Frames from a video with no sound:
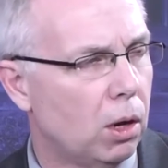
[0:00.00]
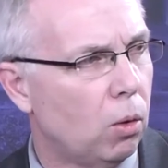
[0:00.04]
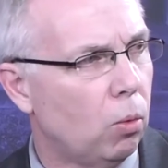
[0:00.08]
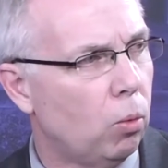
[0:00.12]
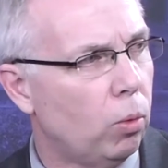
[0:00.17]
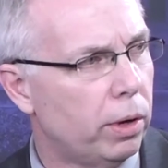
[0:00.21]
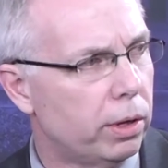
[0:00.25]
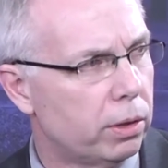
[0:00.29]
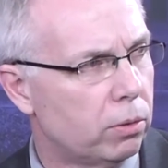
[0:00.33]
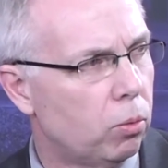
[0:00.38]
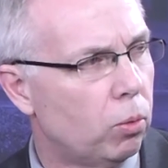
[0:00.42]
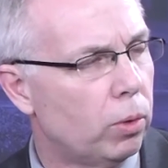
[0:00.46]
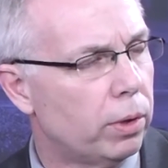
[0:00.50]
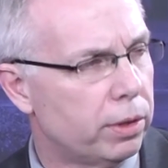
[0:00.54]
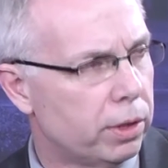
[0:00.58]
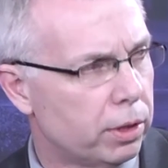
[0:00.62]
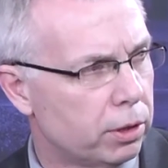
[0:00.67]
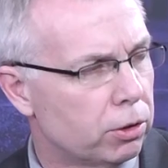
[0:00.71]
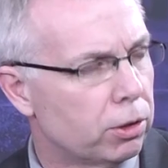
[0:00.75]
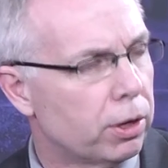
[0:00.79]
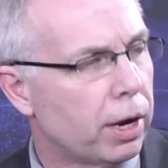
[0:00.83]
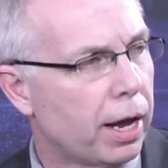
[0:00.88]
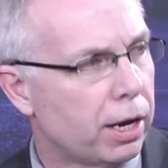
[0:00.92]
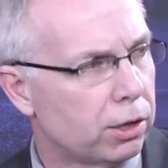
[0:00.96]
with
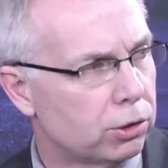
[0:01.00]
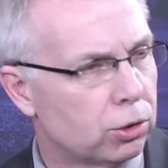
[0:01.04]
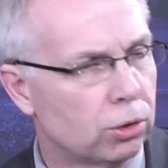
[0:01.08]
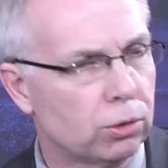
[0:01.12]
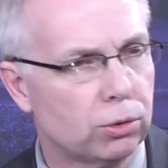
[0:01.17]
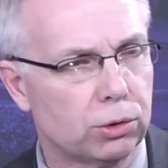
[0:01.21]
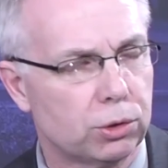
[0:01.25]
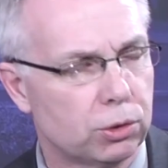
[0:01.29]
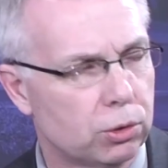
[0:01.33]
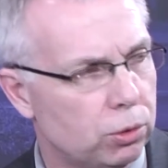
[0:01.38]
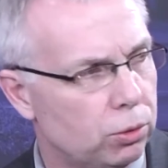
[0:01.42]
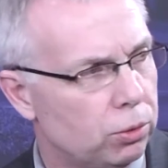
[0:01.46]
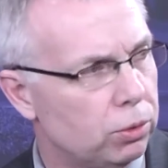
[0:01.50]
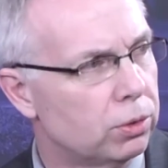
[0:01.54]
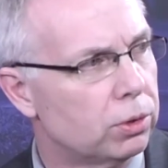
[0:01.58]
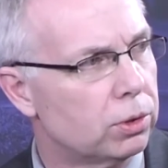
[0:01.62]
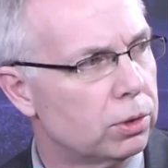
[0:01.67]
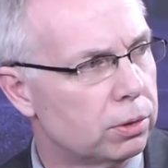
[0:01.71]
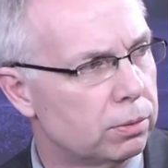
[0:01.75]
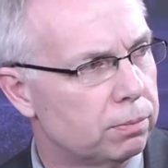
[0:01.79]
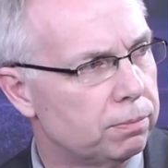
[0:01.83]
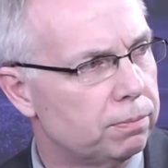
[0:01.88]
international students.